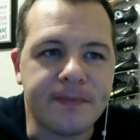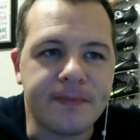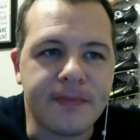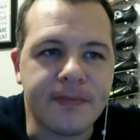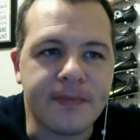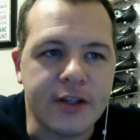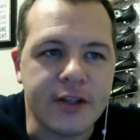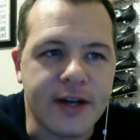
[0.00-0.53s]
All
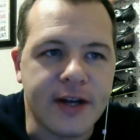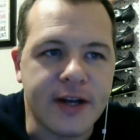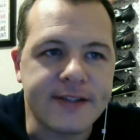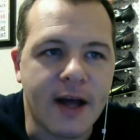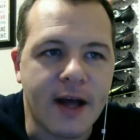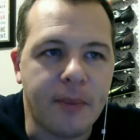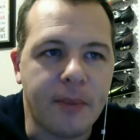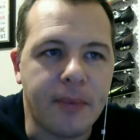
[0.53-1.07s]
right. So
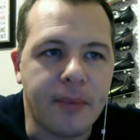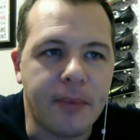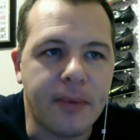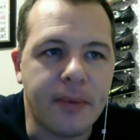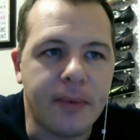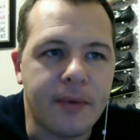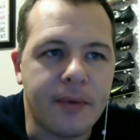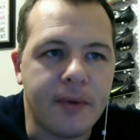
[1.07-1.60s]
next up,
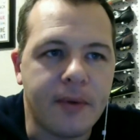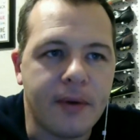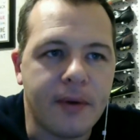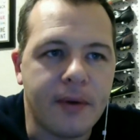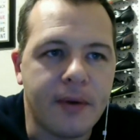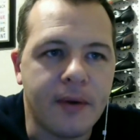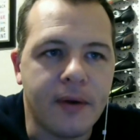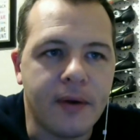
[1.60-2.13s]

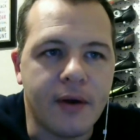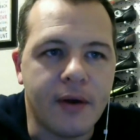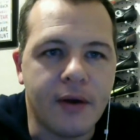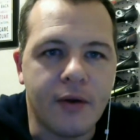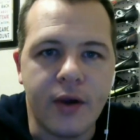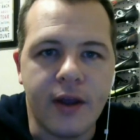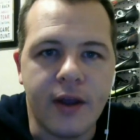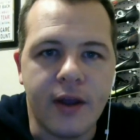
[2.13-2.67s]

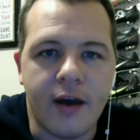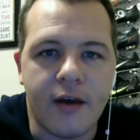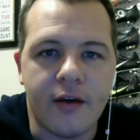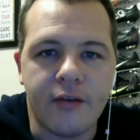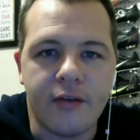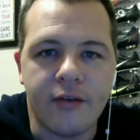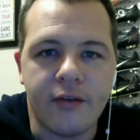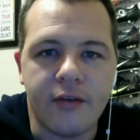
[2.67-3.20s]
we
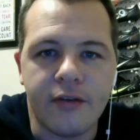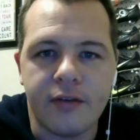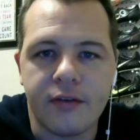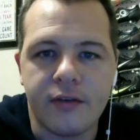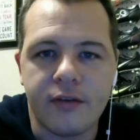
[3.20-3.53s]
have